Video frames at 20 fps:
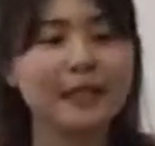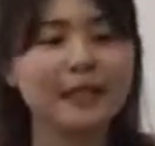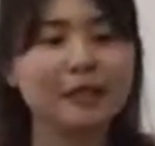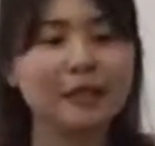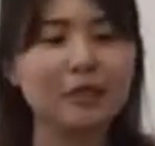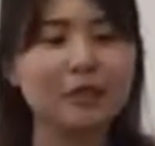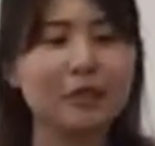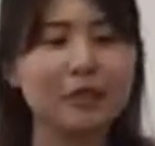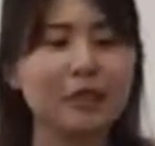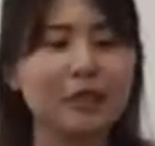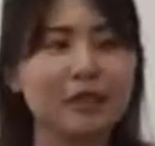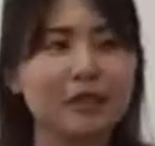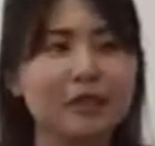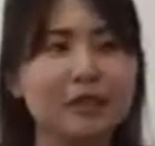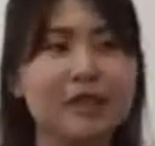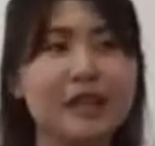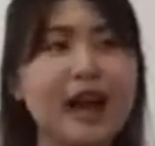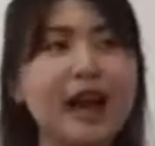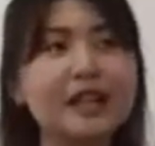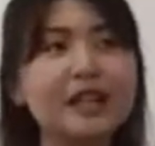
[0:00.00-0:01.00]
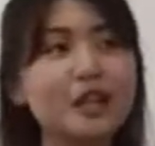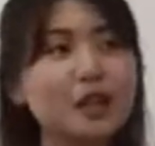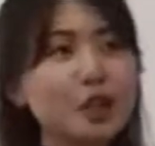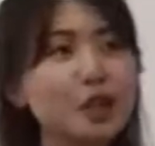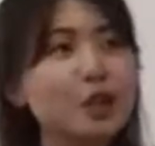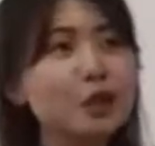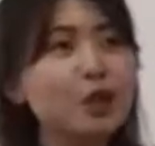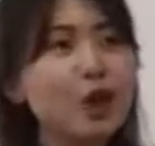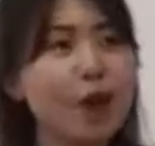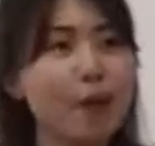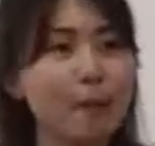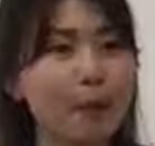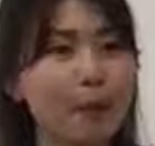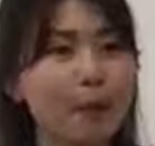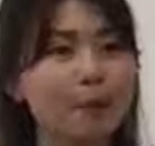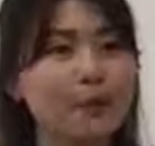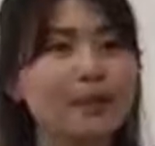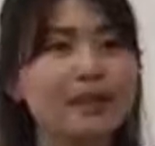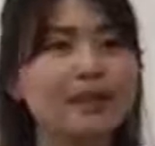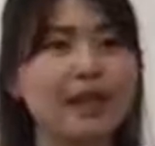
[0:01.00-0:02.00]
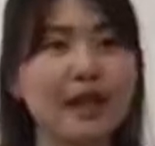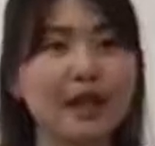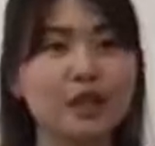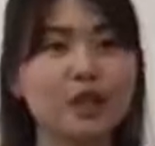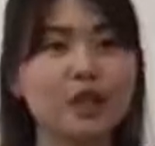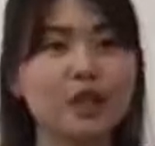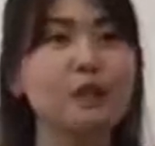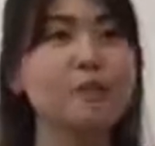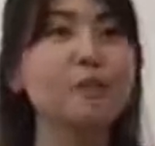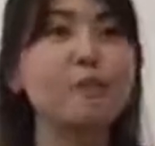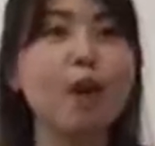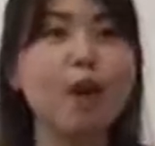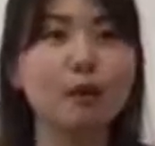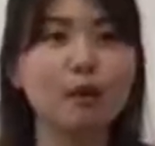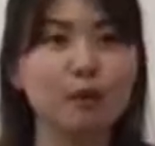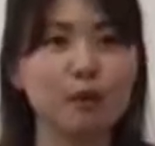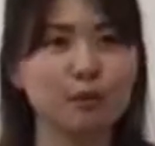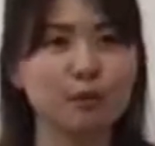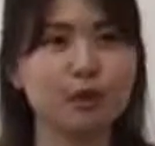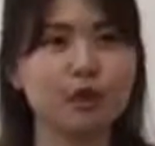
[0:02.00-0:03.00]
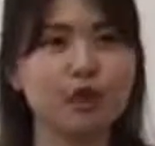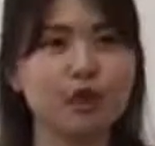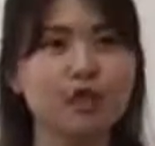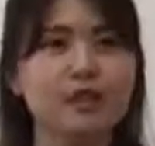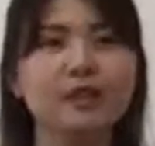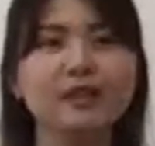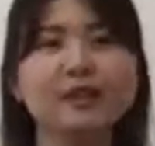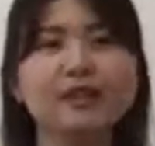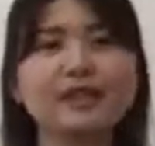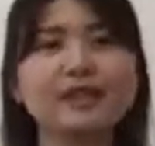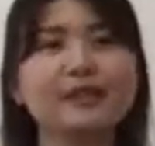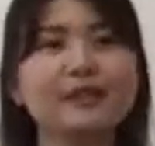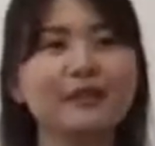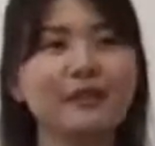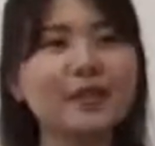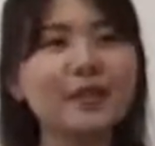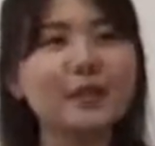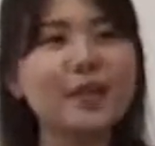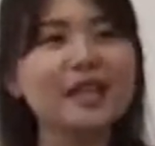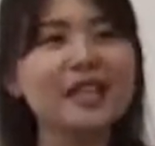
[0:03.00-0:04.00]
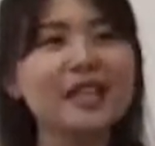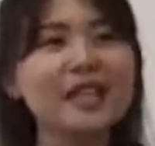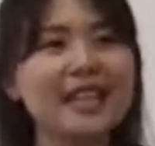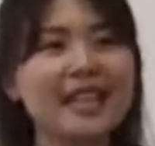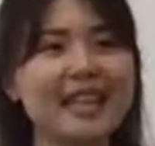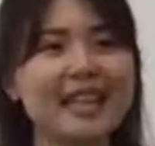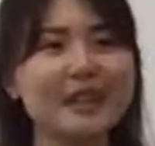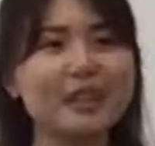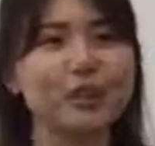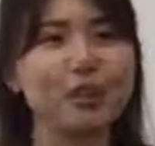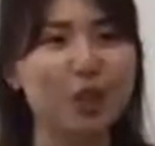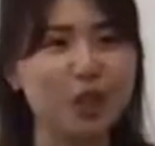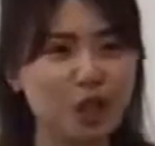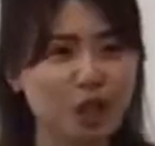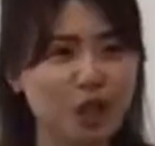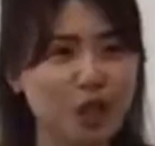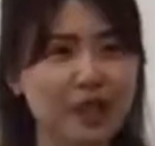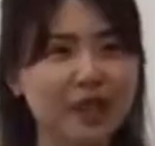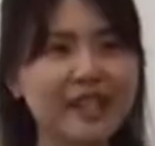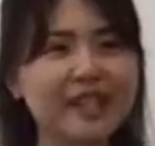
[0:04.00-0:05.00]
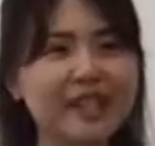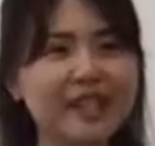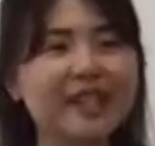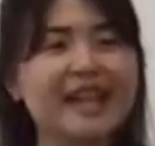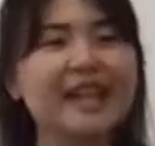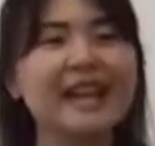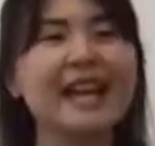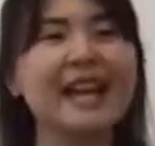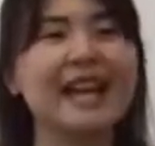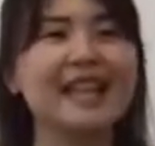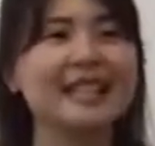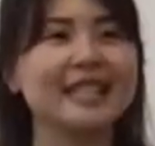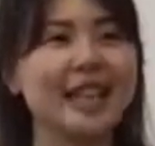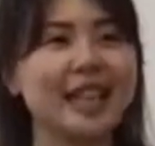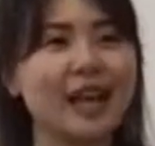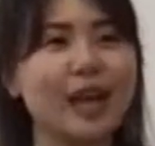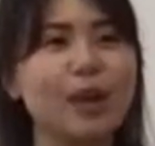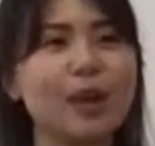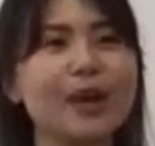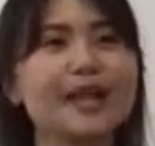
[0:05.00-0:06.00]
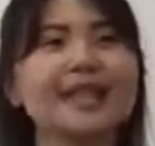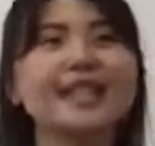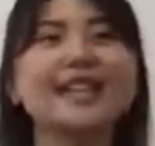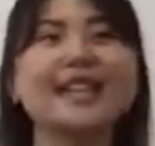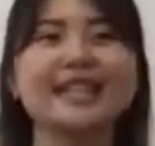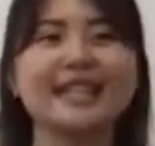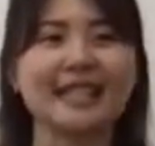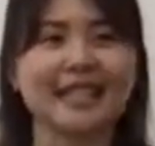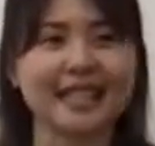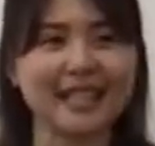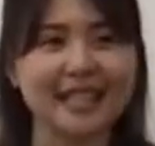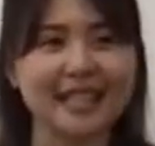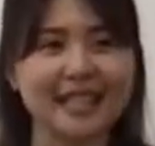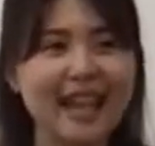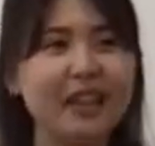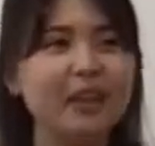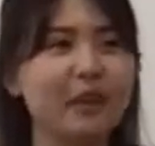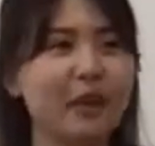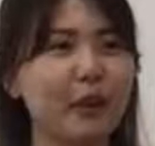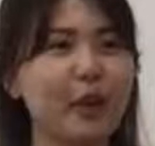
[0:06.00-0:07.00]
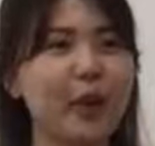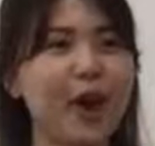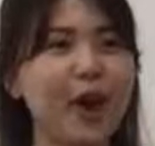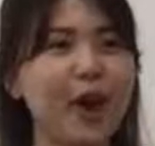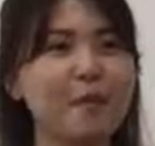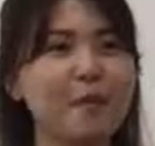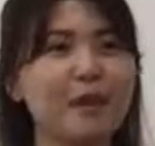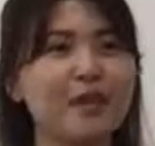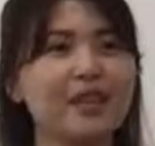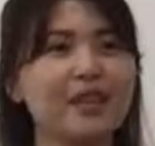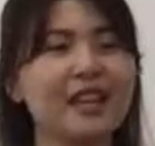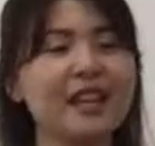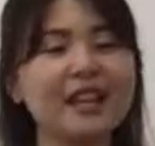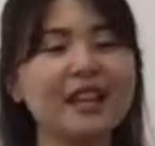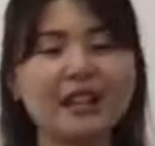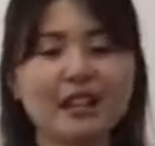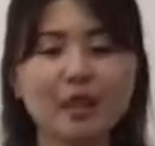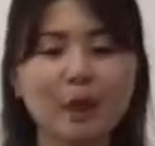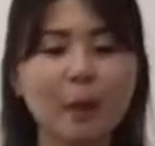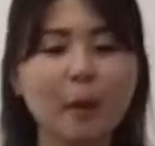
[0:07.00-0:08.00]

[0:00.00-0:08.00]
Yeah, because the other two components are actually more crucial. First one is watering, and second one is the light requirement.